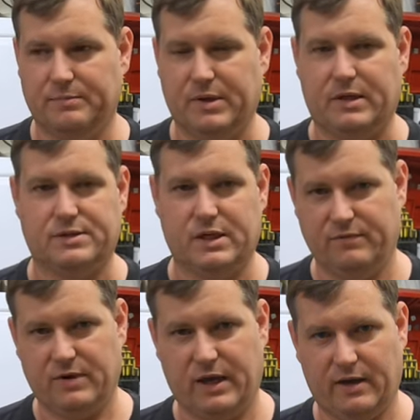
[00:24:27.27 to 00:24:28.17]
because
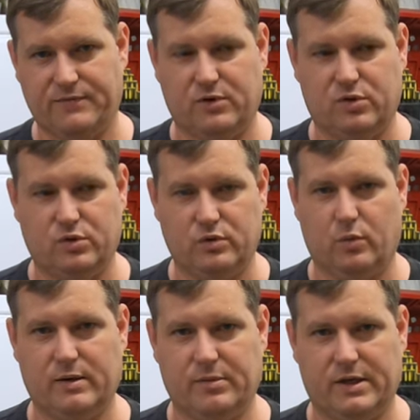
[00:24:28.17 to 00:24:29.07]
even after you do the
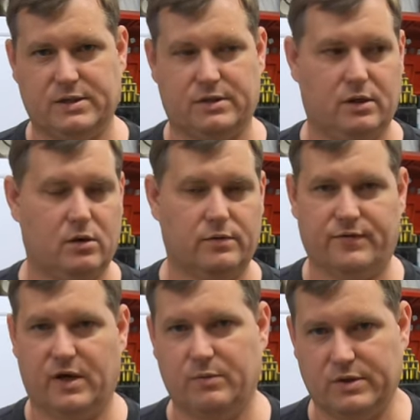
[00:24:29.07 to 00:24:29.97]
wet blasting, say, oh, it's
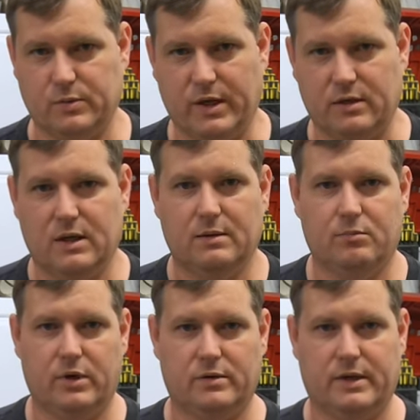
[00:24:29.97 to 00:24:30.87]
fine when it's wet,
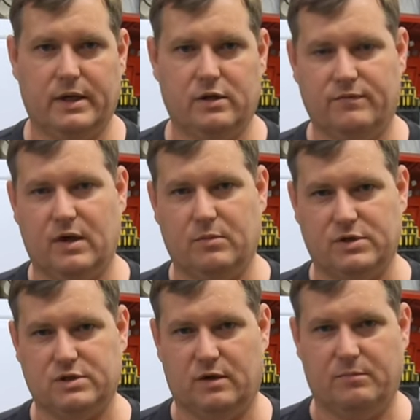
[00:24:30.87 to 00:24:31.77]
but now you've got
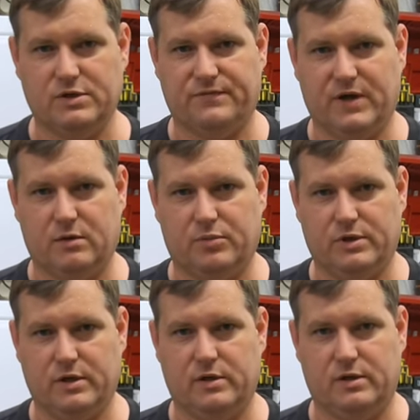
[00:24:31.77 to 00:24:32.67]
much a much finer
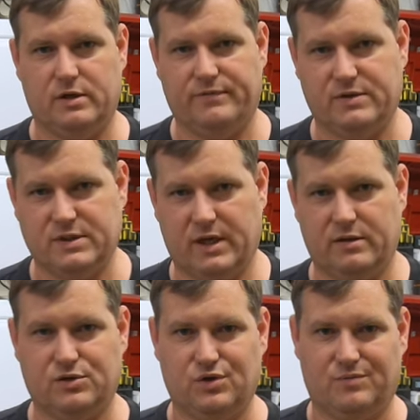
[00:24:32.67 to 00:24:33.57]
particulate of the
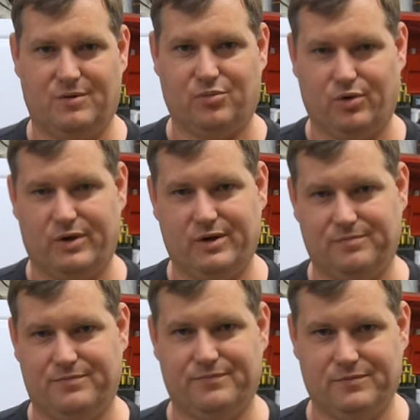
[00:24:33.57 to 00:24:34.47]
sand that you've now broken
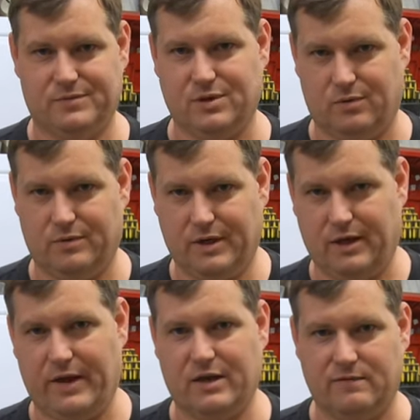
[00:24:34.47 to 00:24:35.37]
up so
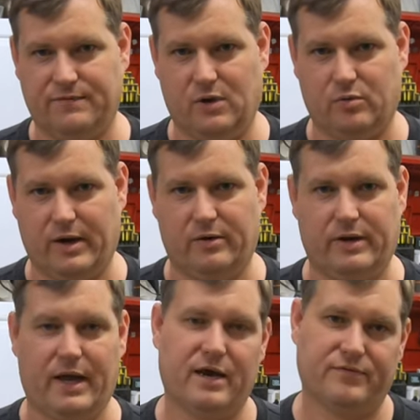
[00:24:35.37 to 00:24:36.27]
now that can float
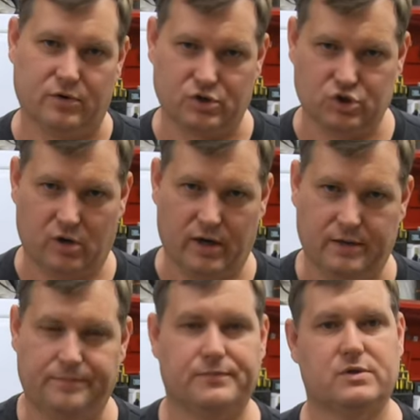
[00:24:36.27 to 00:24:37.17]
around after it's
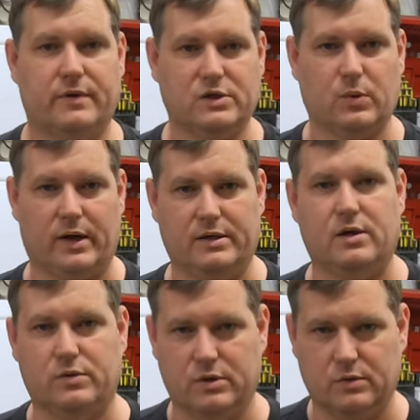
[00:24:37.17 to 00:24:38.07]
dried. So that's why I
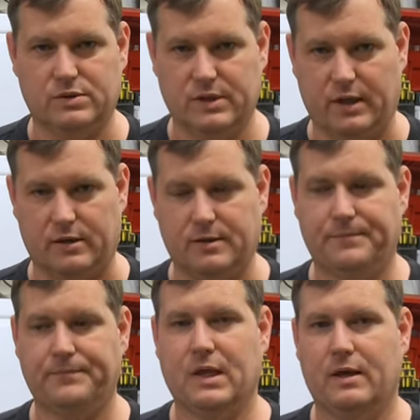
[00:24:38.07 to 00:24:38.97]
don't use sand.
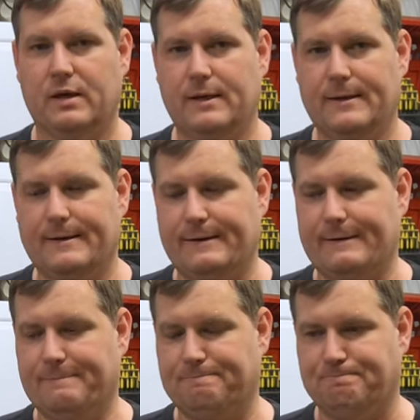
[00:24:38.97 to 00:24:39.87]

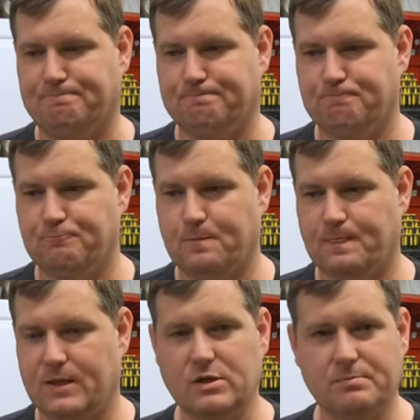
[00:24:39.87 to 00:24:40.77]
Um,
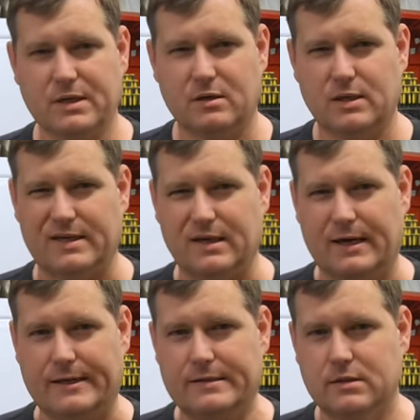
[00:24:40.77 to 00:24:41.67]
that's about all I
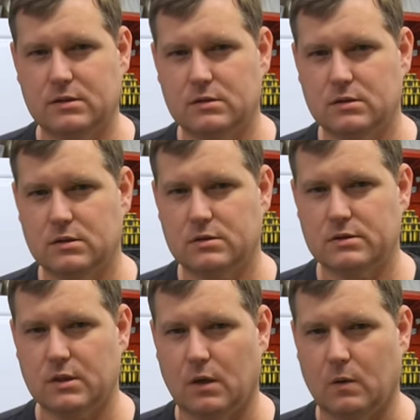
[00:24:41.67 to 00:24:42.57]
got.
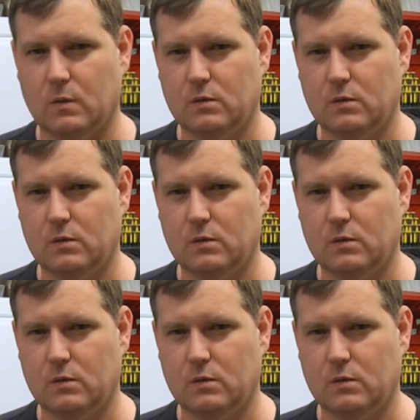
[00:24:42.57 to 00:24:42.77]
So